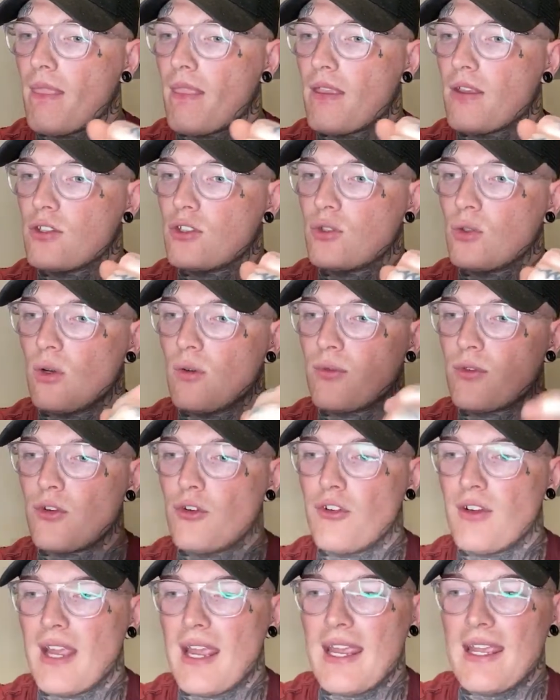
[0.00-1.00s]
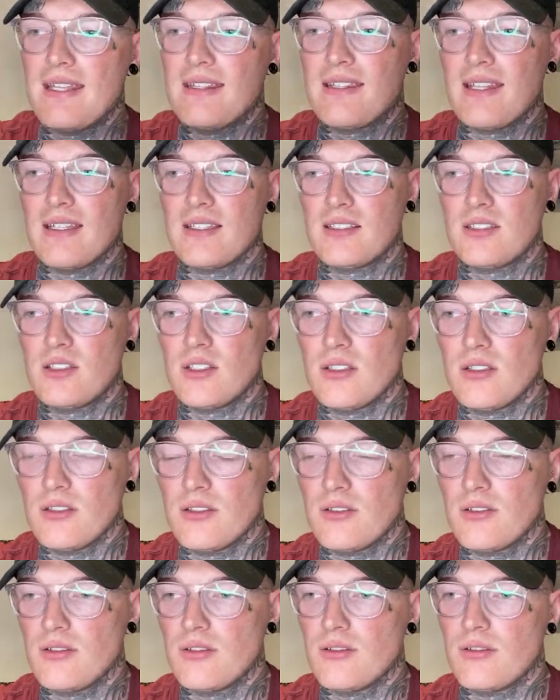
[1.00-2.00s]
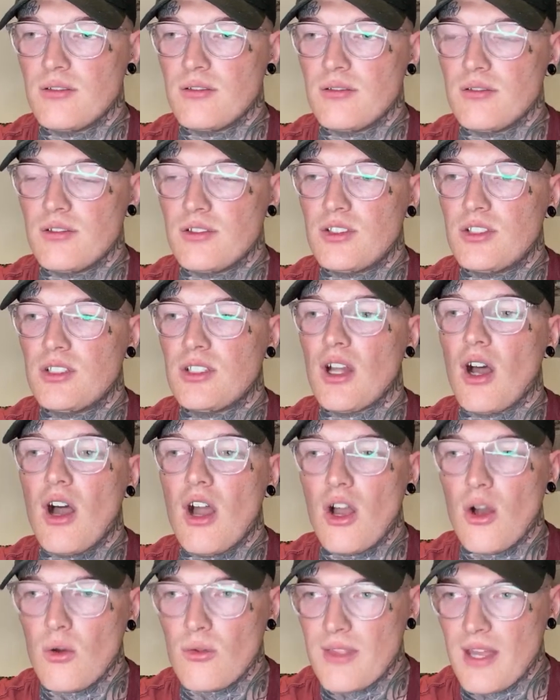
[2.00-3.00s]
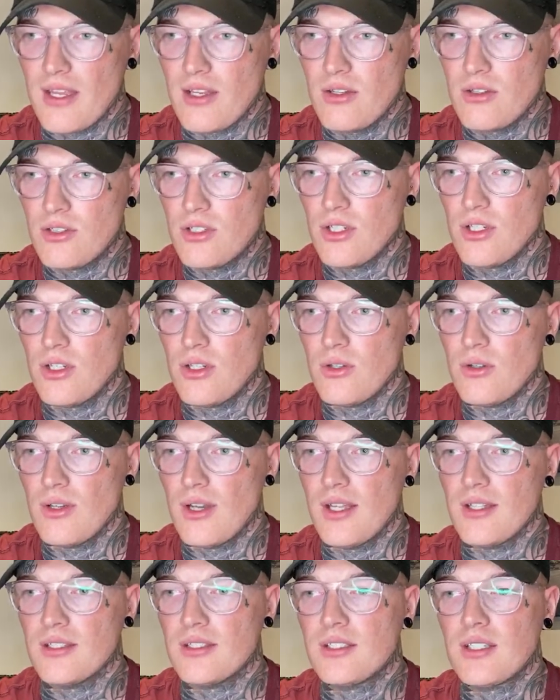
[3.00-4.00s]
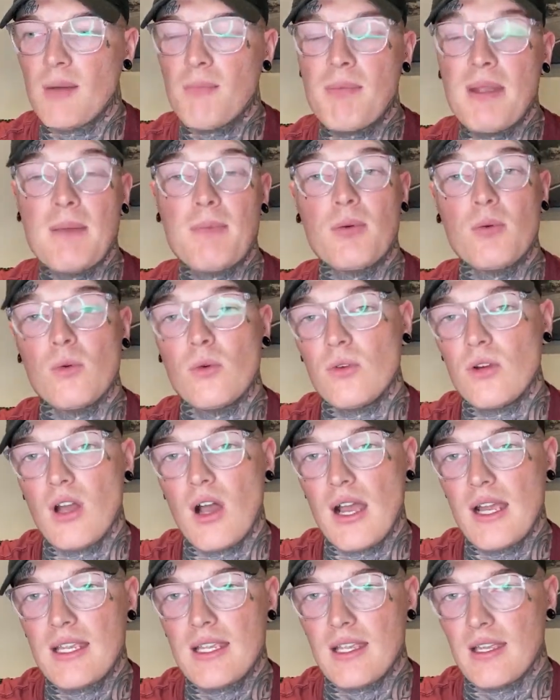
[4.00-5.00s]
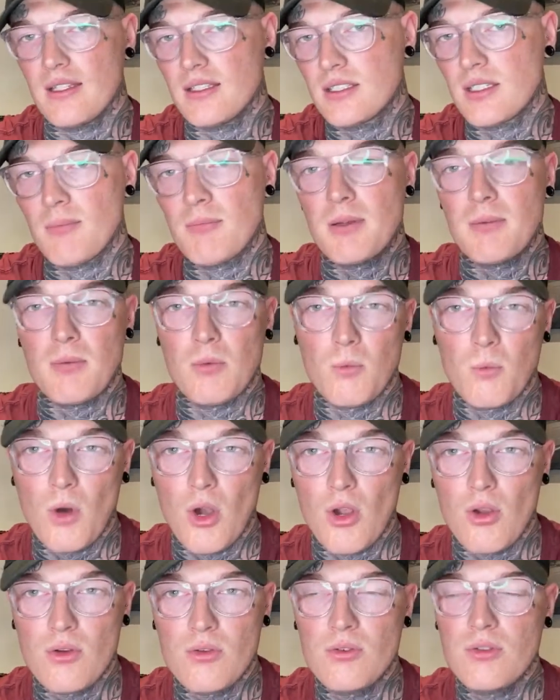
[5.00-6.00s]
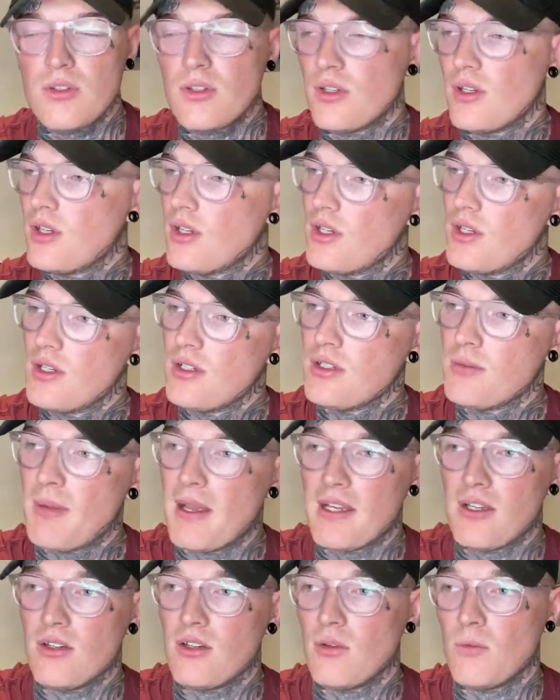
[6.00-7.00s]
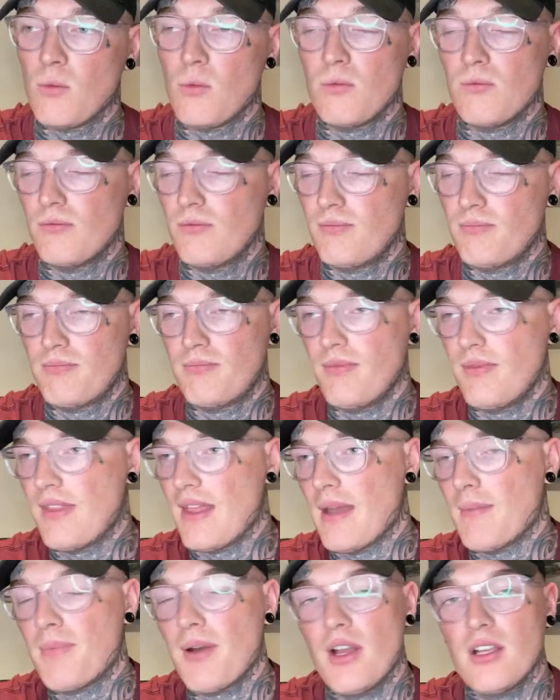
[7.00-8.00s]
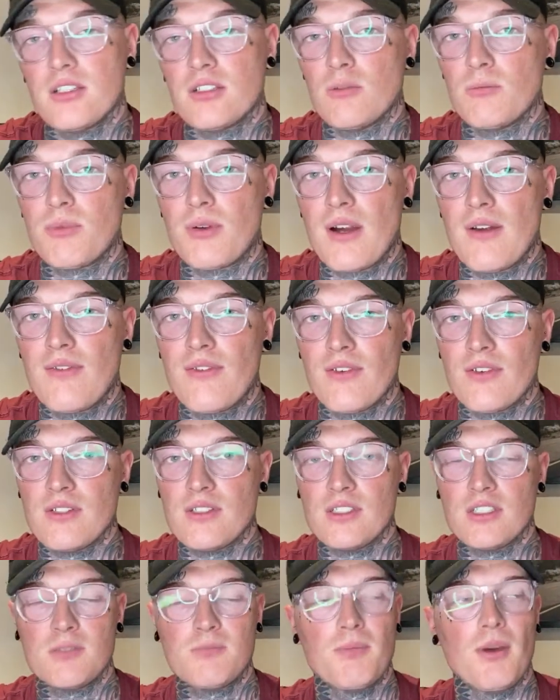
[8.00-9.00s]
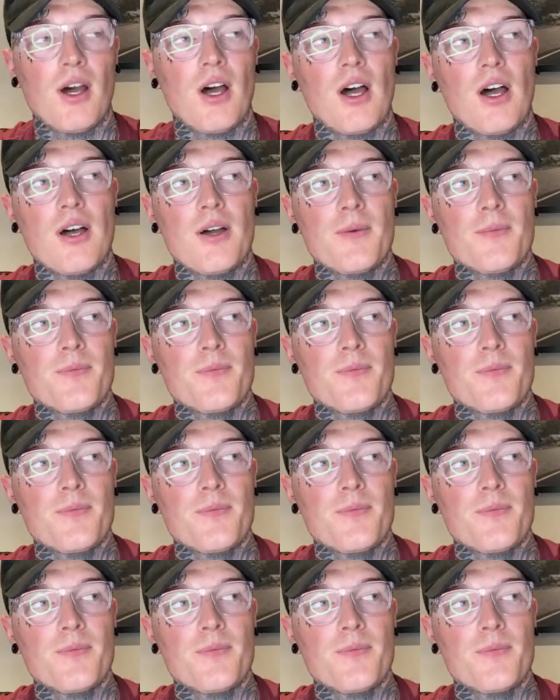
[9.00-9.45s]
sort of created this style that you do, and some people will like it and some people won't, depending on their personal preference, but